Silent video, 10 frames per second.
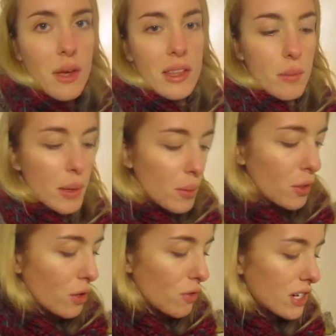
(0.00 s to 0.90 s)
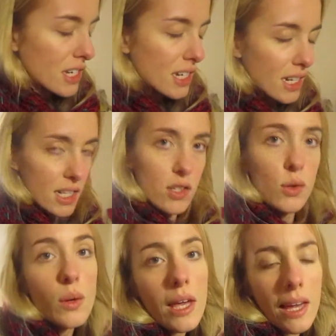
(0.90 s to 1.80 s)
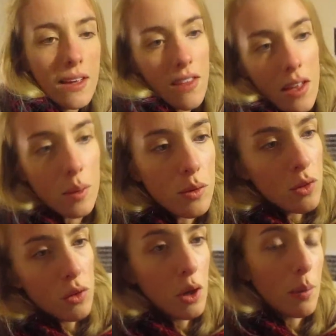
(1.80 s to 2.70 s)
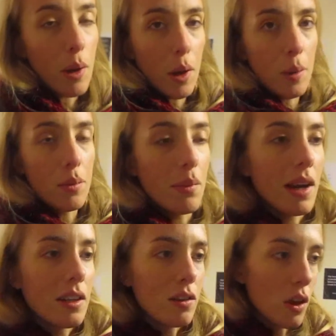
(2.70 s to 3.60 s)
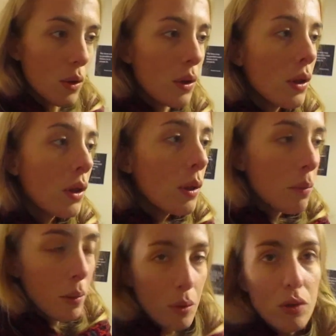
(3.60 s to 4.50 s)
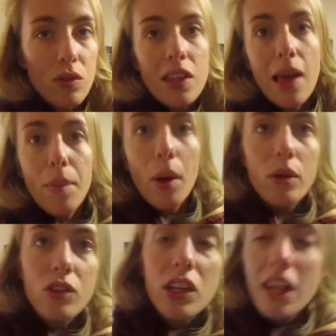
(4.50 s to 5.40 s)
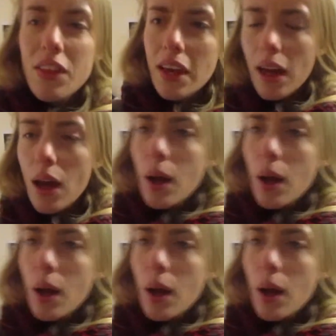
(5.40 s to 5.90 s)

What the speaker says: had the people that had written in it talking, and then it was also an open mic so people could read their poetry. And I think